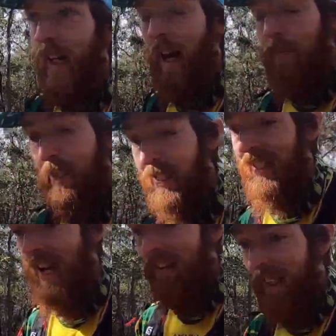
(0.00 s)
are bigger
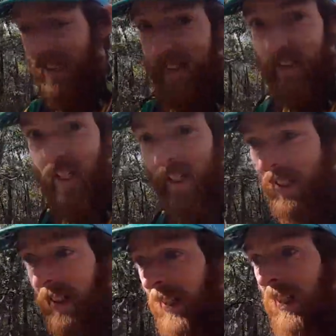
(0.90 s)
than outlays,
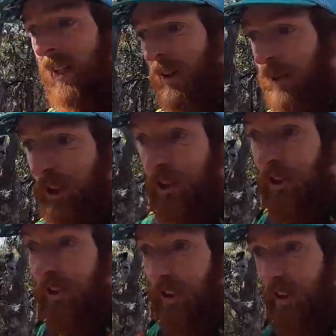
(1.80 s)
which is used
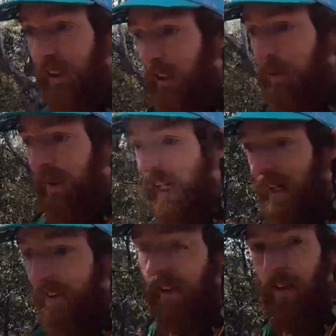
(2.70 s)
to slow the economy
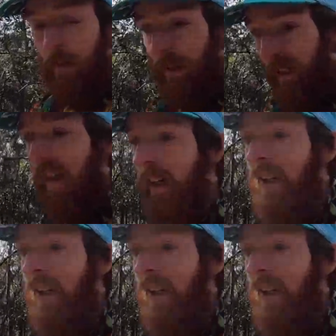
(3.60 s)
down when we are